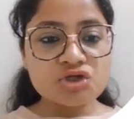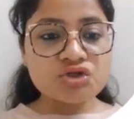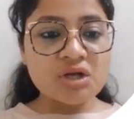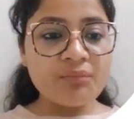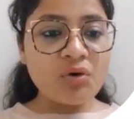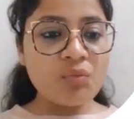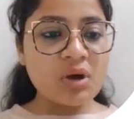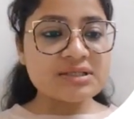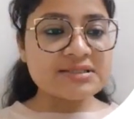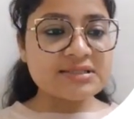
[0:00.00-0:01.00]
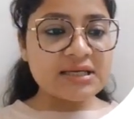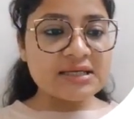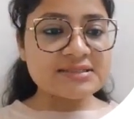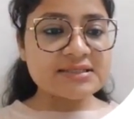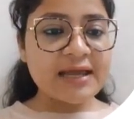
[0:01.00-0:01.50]
So number one, see,
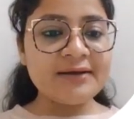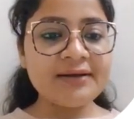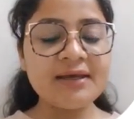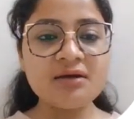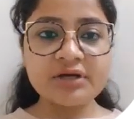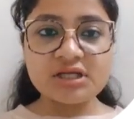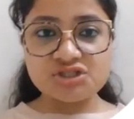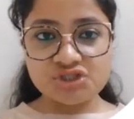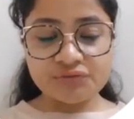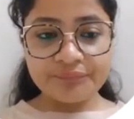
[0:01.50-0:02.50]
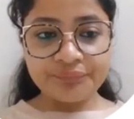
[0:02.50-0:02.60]
it's ending reach.